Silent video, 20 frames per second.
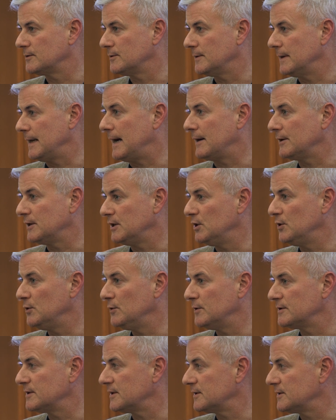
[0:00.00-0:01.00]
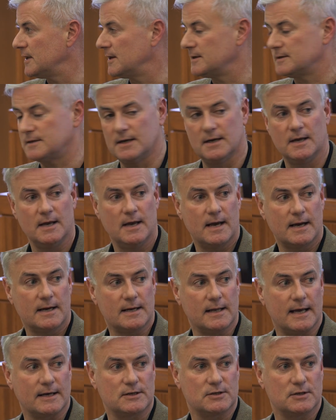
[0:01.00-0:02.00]
to allow you as a
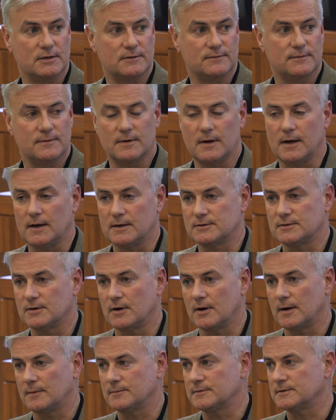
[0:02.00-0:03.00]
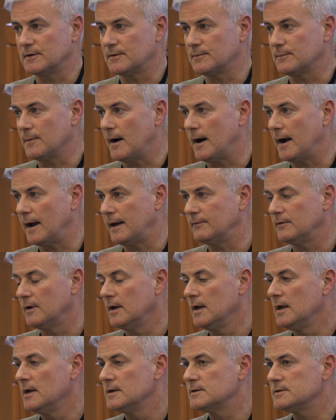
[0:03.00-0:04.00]
collection of startups to thrive?
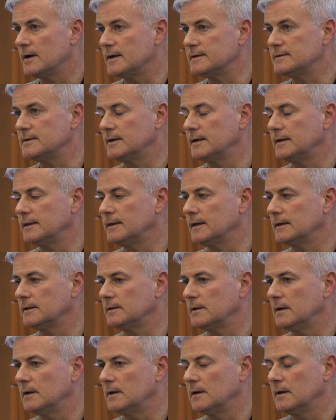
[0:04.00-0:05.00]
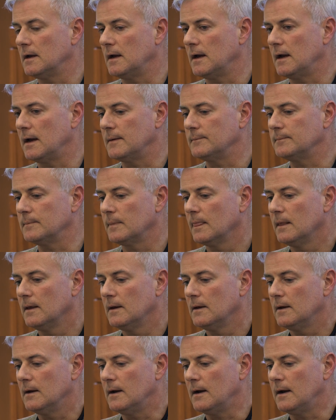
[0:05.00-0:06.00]
So I certainly think that
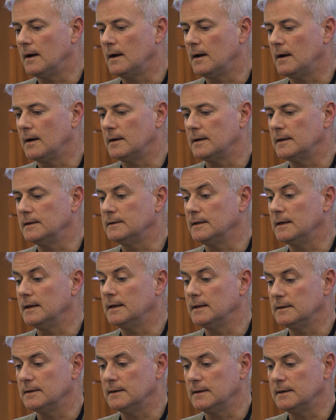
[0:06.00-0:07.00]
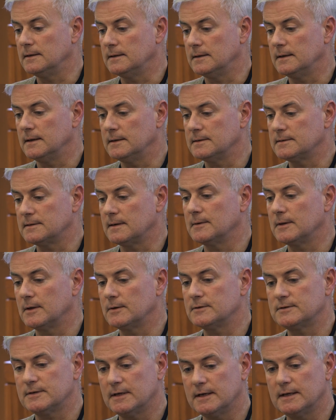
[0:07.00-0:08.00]
in some of
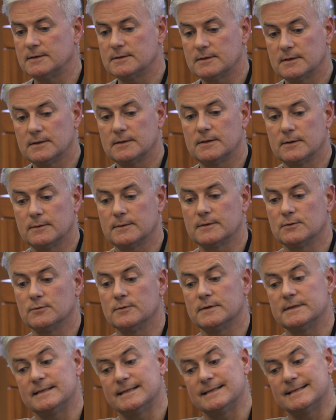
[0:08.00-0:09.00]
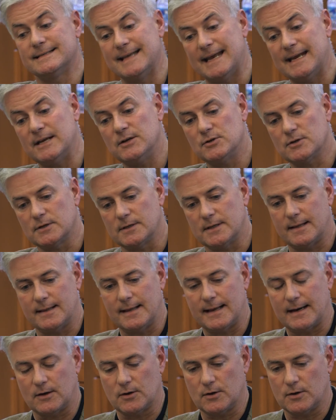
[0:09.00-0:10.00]
those cities, there is always this danger
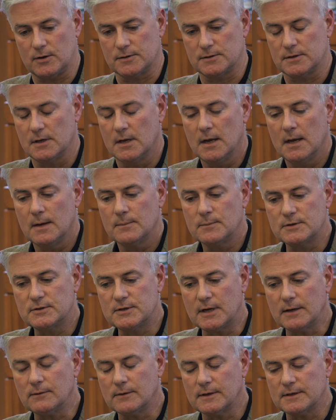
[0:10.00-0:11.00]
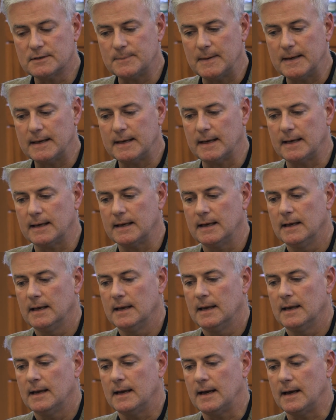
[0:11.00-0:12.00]
that occurs. But generally speaking,
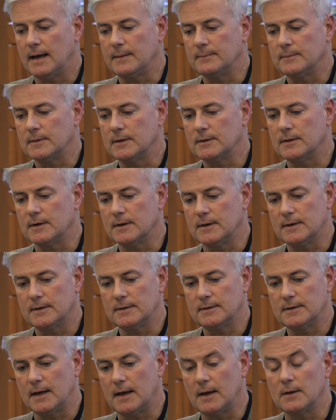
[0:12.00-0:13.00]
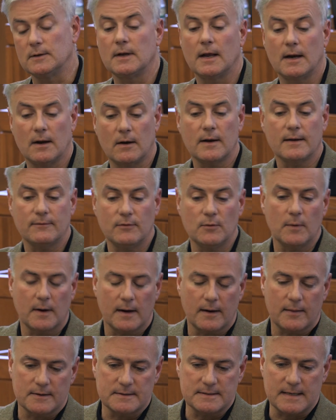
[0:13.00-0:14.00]
and I'll give you one
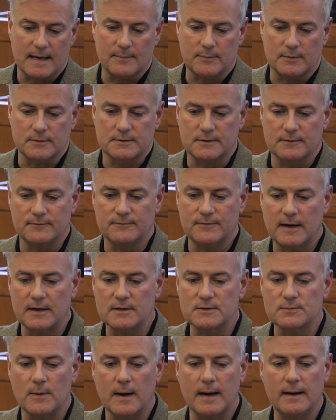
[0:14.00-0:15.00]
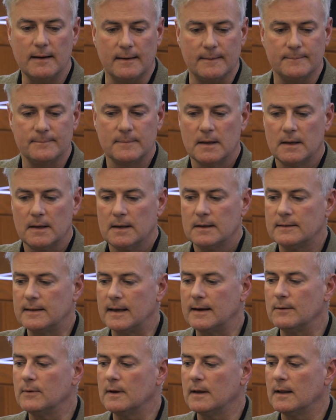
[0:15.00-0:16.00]
other example. So in Venezuela,
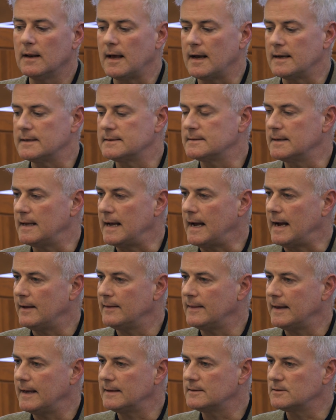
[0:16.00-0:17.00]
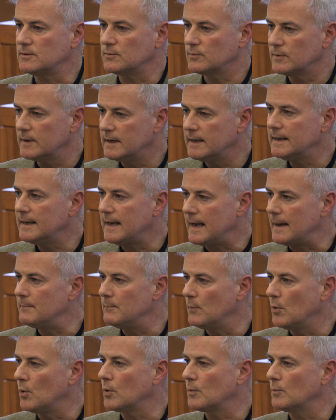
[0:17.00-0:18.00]
they realized that how they had to really get
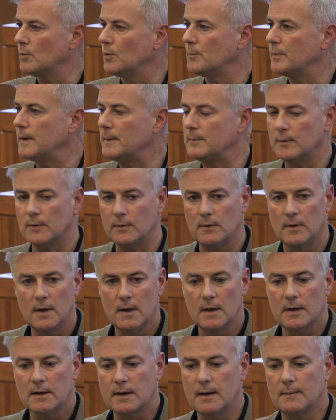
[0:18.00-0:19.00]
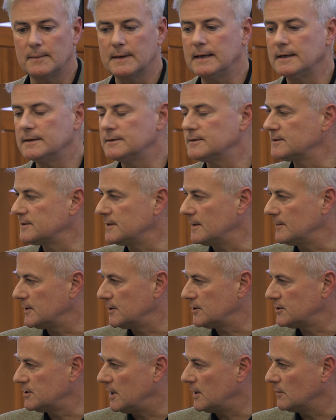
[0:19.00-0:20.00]
more and more people coming into some of
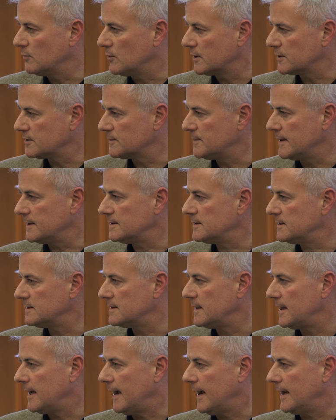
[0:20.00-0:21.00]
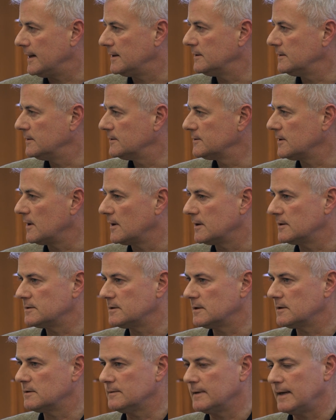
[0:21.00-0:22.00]
the shared workspaces they had started
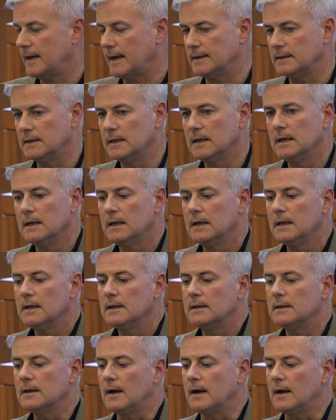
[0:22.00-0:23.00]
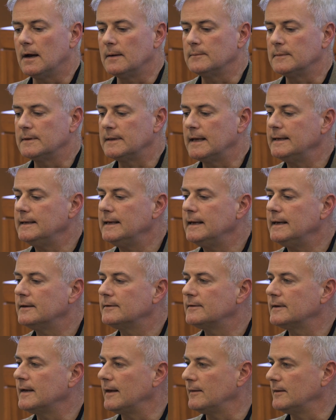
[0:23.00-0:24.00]
to create, they
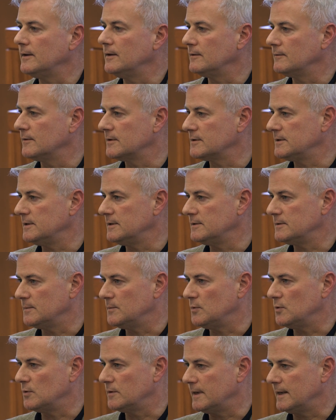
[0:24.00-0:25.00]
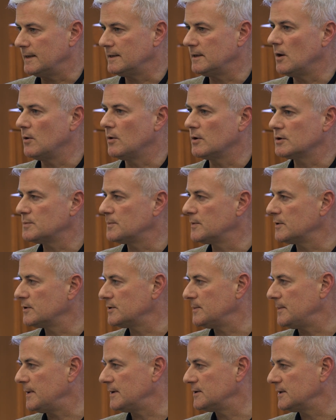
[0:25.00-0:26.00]
needed to get the universities on board. They had no
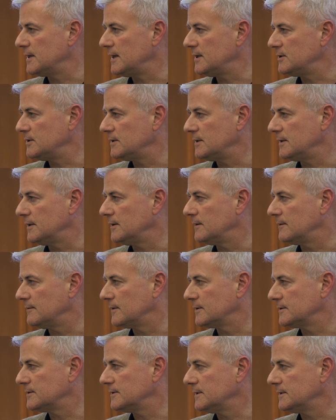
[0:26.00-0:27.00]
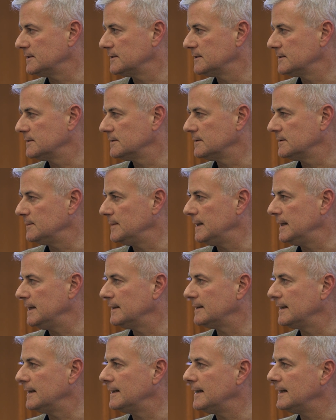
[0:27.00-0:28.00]
entrepreneurship education in the universities,
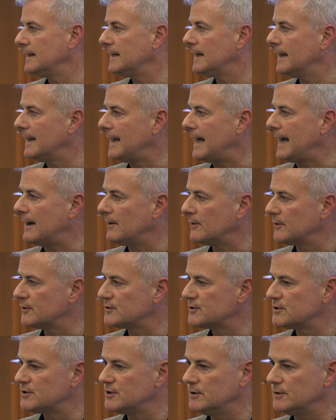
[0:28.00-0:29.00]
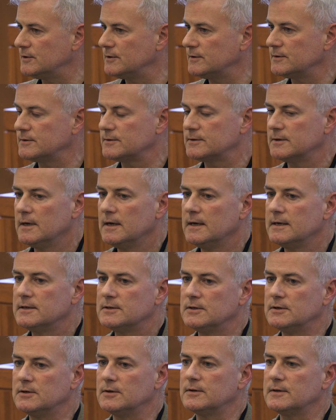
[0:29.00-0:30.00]
meaning they didn't allow the students
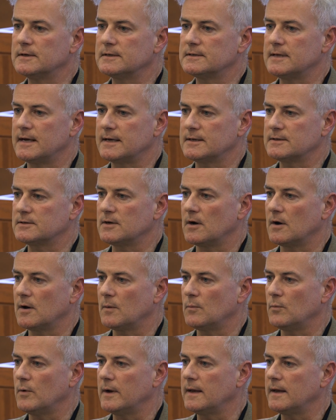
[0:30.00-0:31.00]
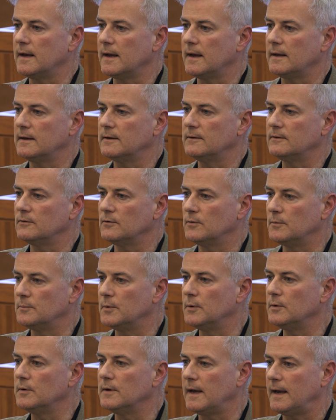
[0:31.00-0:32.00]
to do things like startup weekends or
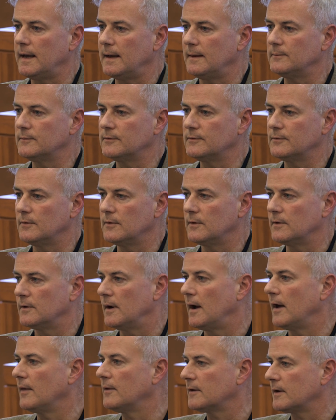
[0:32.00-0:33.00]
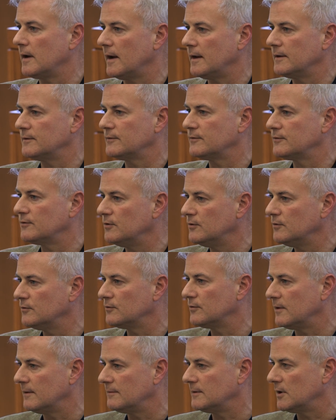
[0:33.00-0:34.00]
boot camps or other kinds of
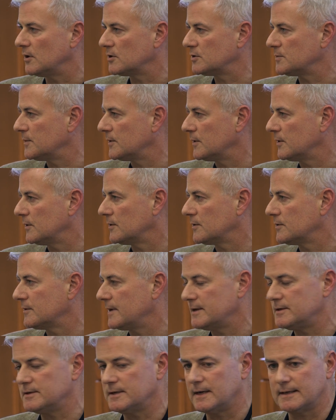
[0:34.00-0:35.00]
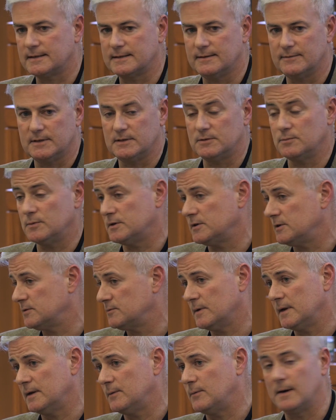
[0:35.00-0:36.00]
student-driven entrepreneurial creation activities, which is
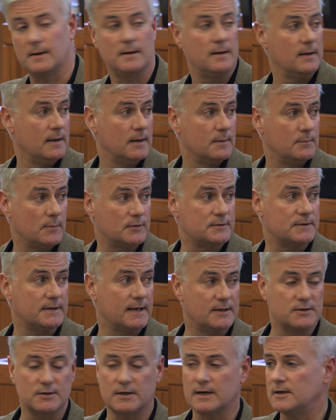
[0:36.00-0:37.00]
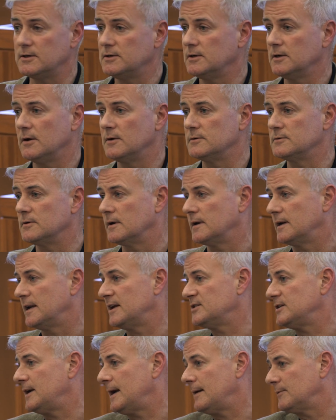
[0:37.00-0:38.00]
really where most of the education goes on,
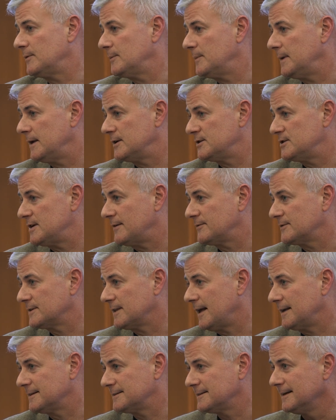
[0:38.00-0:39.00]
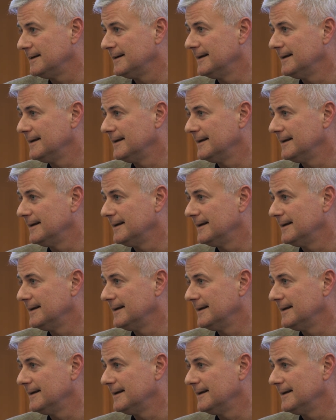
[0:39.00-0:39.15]
unless you happen to be in Jeff's class.